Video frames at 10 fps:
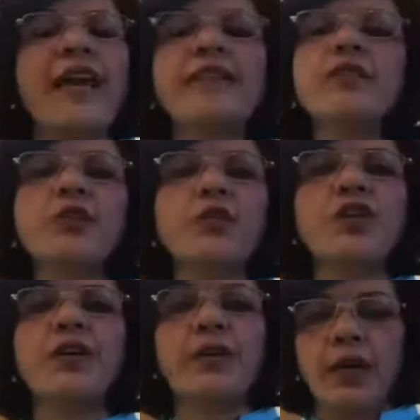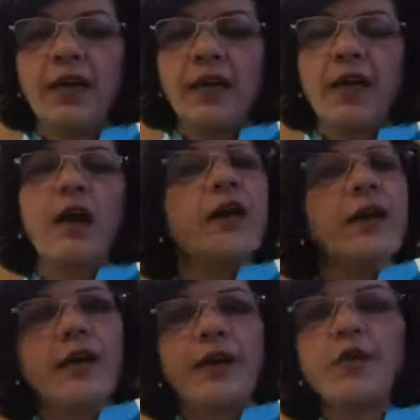like the soldier.
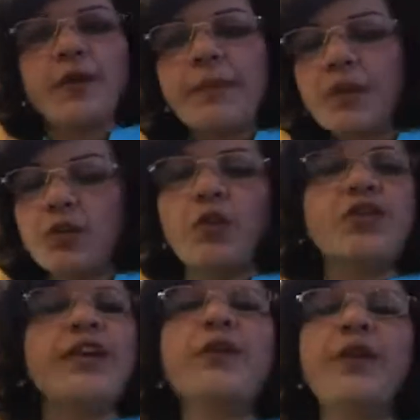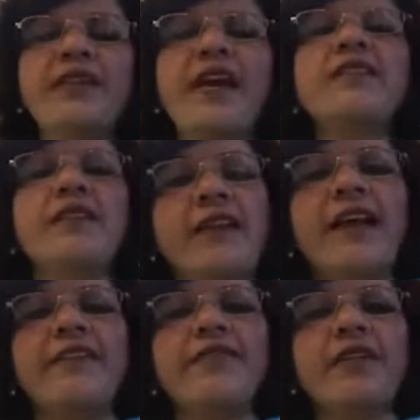Keep the soldier in you intact and
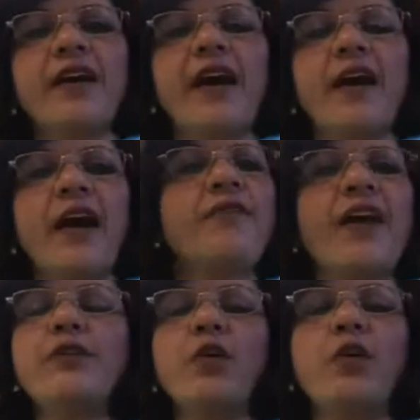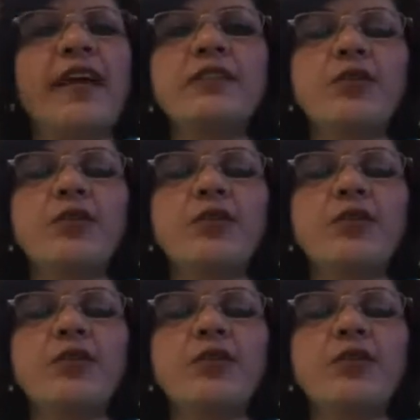alive, and fight on like